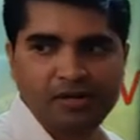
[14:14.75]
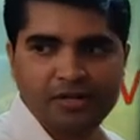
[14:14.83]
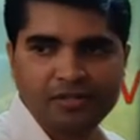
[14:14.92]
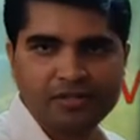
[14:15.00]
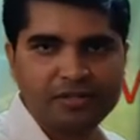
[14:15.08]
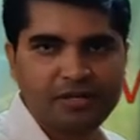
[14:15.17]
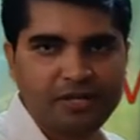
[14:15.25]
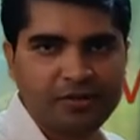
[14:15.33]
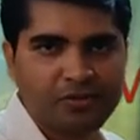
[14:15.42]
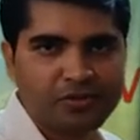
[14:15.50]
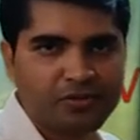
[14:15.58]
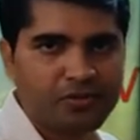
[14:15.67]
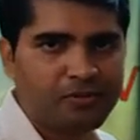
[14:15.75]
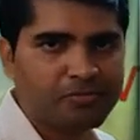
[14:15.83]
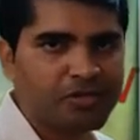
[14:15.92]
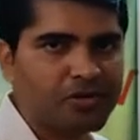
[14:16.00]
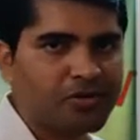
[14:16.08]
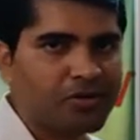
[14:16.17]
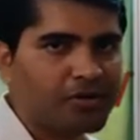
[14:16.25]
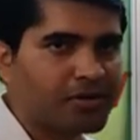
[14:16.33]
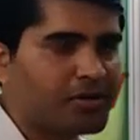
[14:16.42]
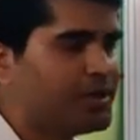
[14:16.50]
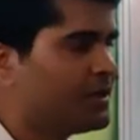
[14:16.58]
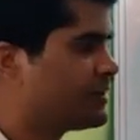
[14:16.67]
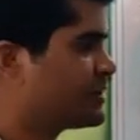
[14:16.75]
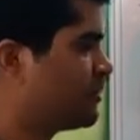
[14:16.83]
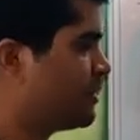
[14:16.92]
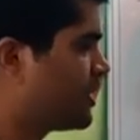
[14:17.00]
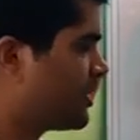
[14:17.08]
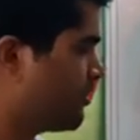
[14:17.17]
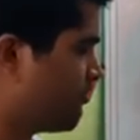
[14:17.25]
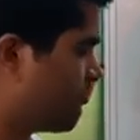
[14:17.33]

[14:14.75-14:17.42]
this is rate constant of third order. Similarly